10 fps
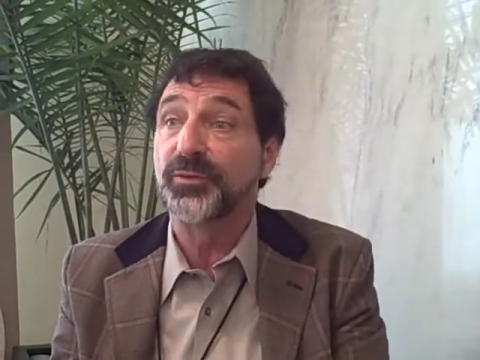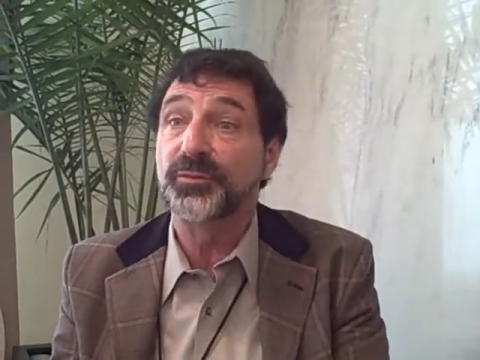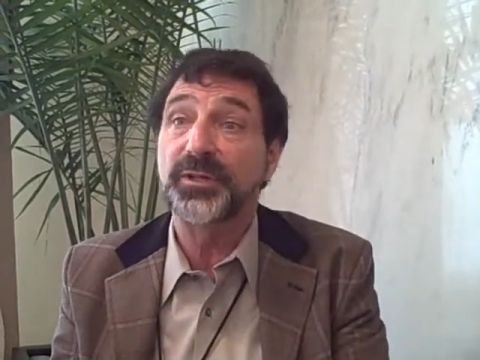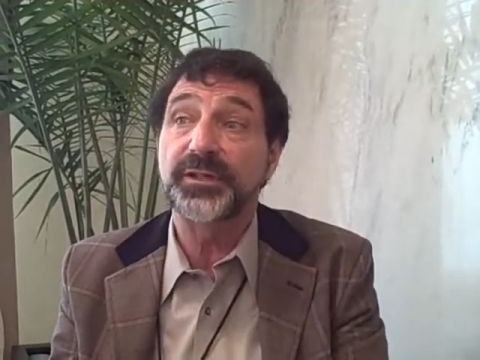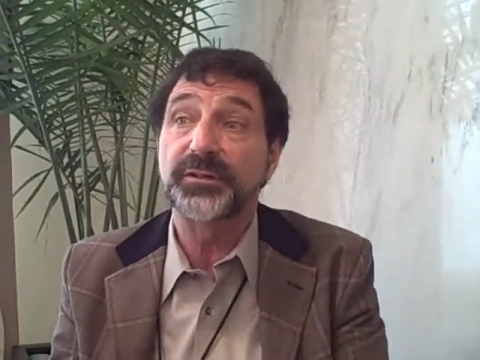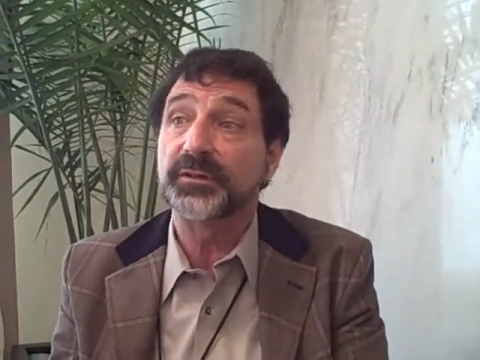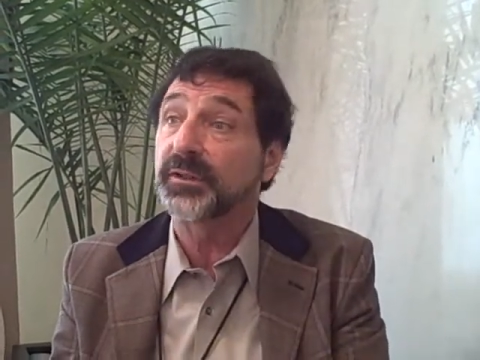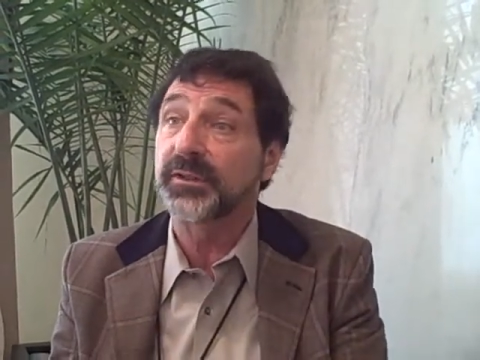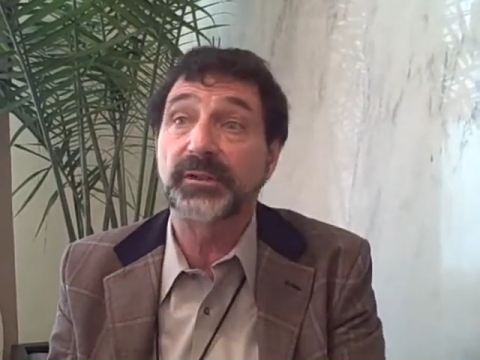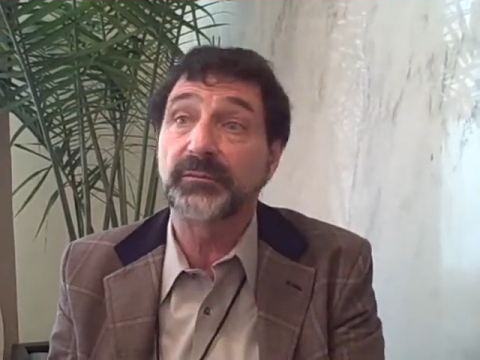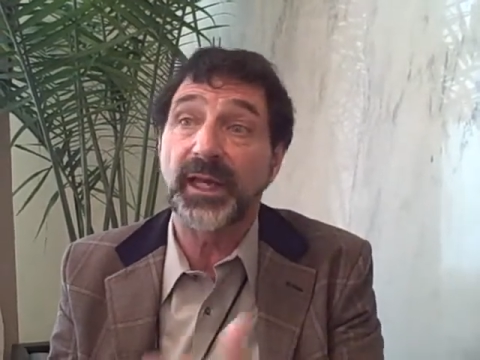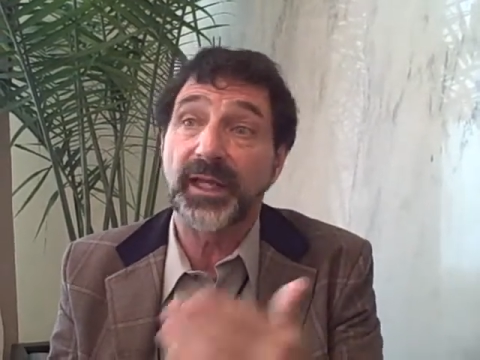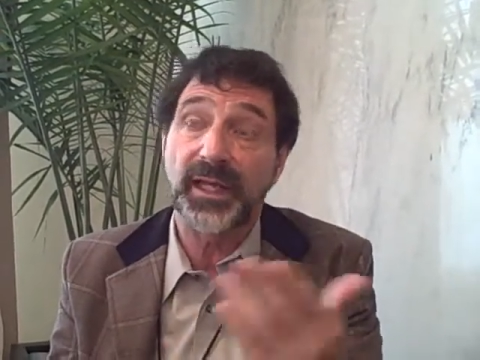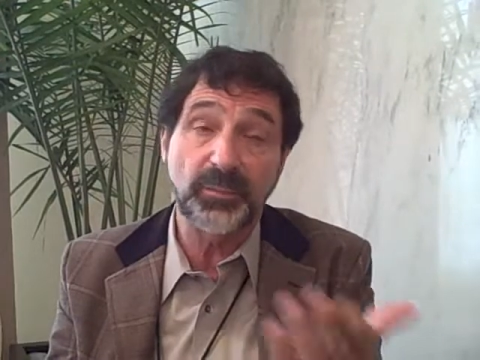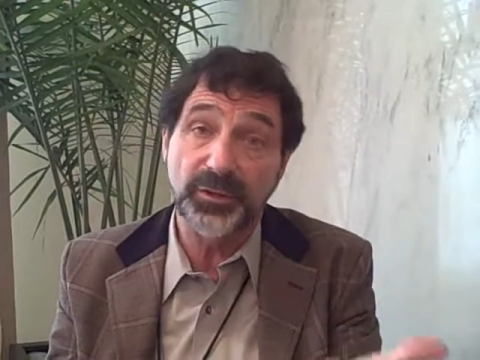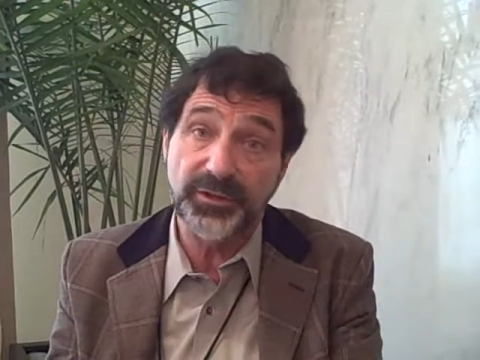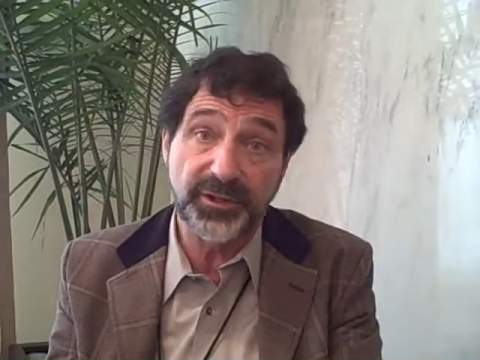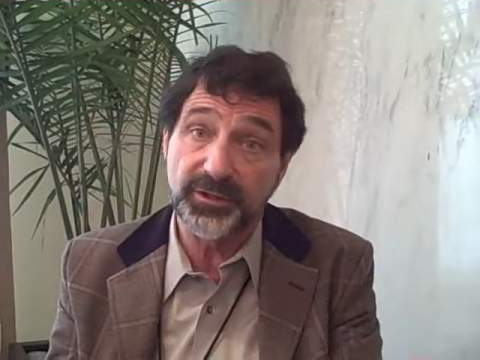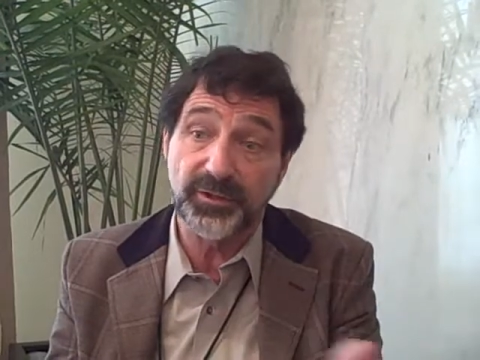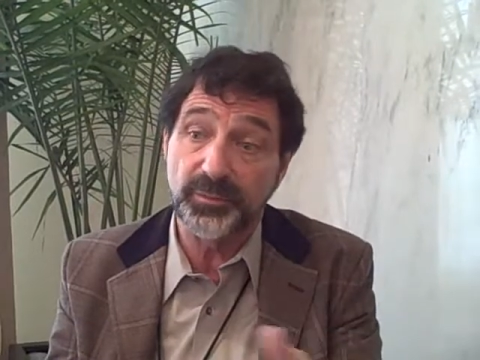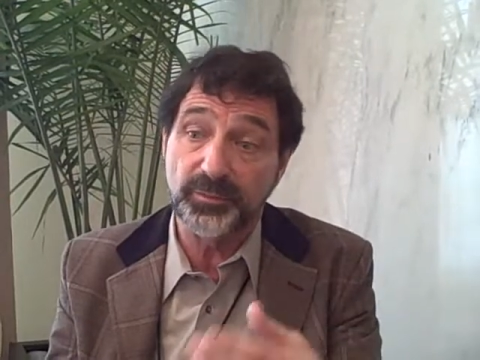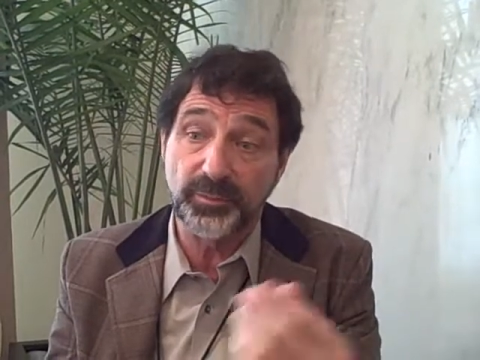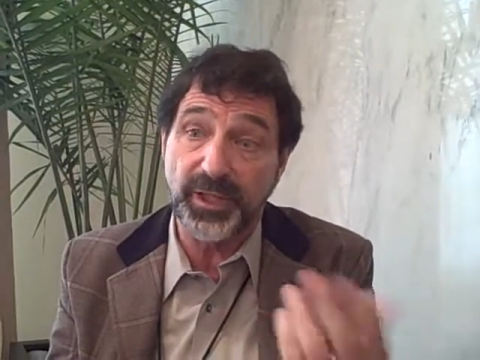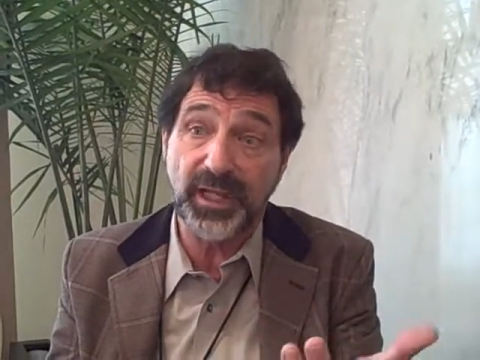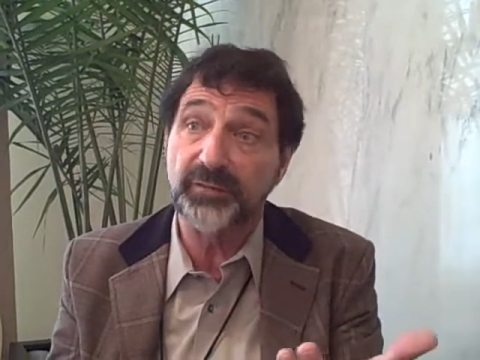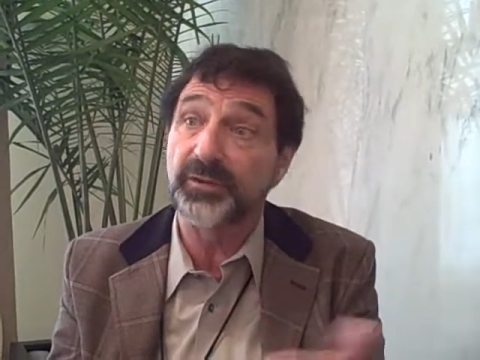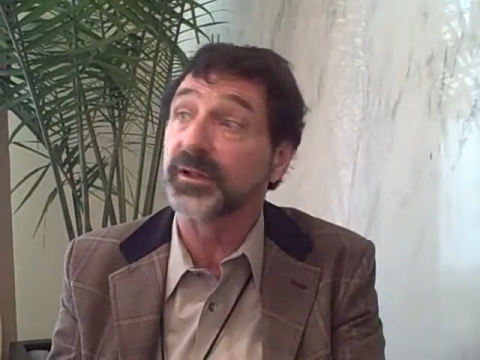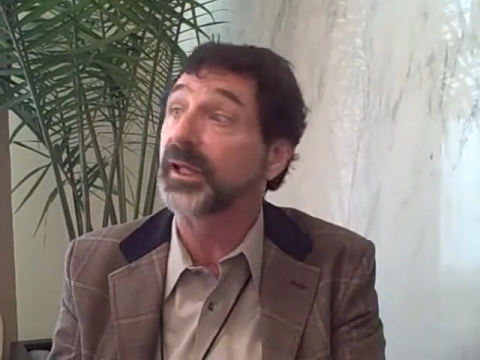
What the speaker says: would be to look at a particular behavior.